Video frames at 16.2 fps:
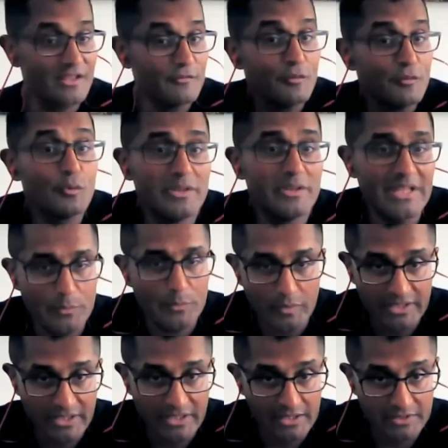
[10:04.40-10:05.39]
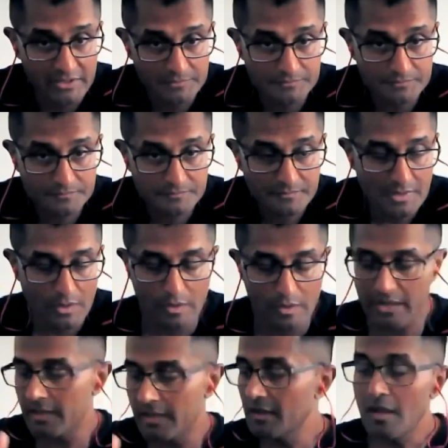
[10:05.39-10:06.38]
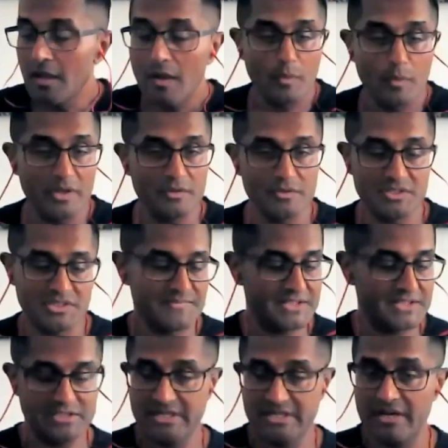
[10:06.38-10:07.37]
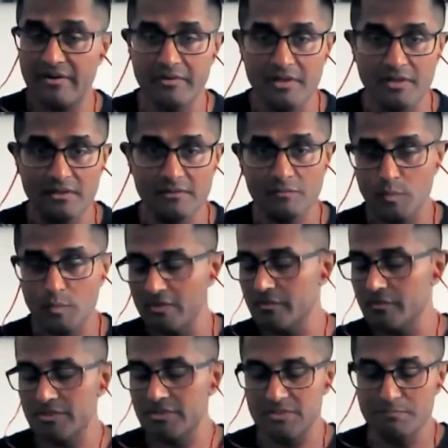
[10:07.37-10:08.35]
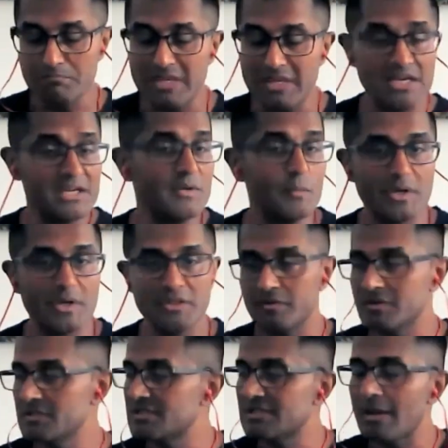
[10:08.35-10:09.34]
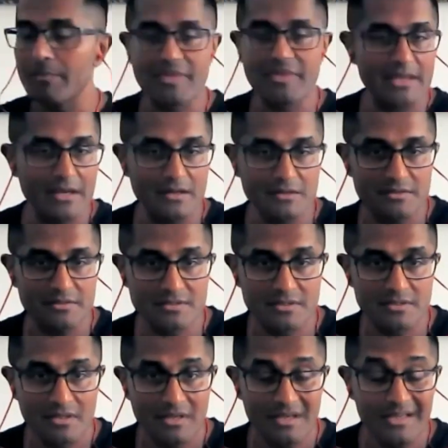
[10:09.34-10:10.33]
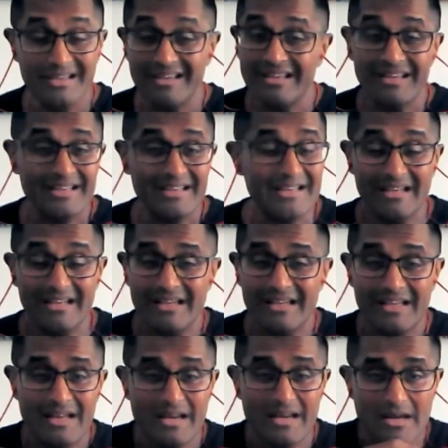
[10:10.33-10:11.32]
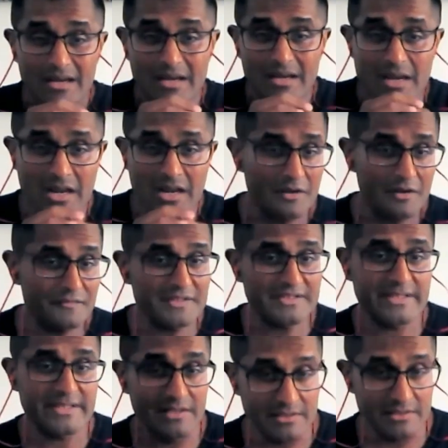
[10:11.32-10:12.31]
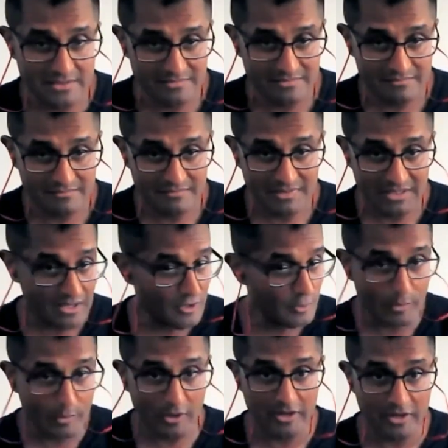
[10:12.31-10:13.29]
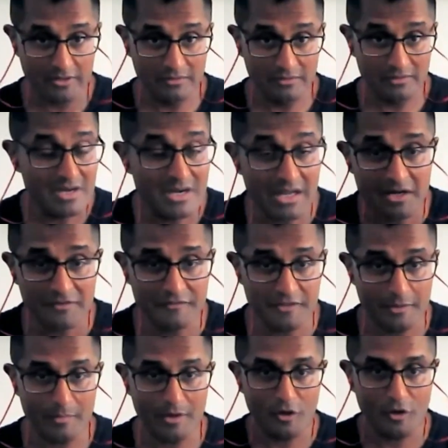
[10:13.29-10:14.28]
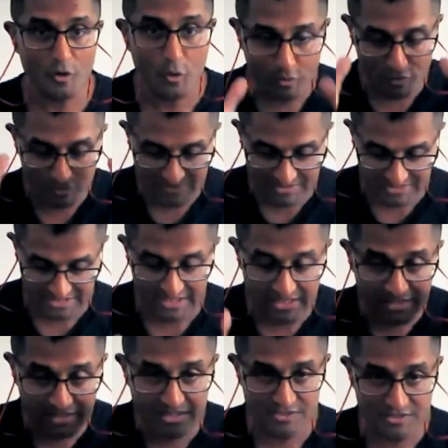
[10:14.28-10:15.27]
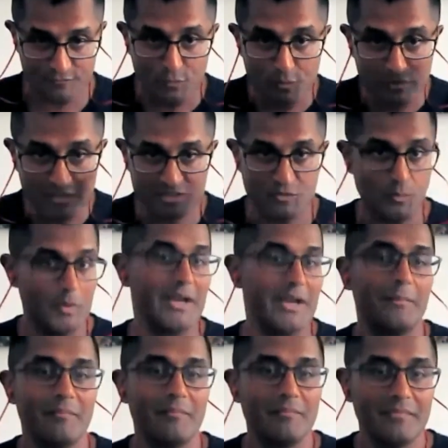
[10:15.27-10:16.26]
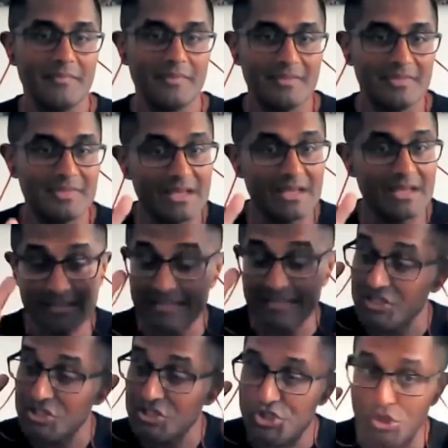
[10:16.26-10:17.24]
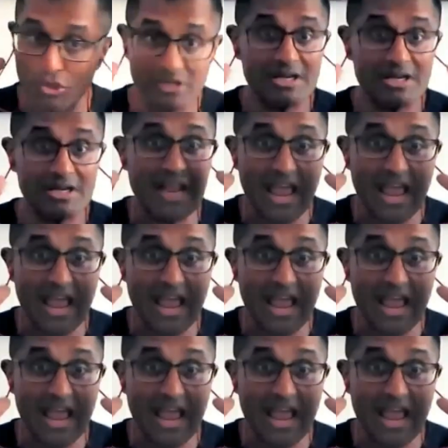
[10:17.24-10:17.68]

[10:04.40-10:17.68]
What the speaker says: and the food that we eat, okay, whether it's vegetarian, whether it's meat, whether it's something else, none of the cells in our body, none of them are going to see this food this way. They should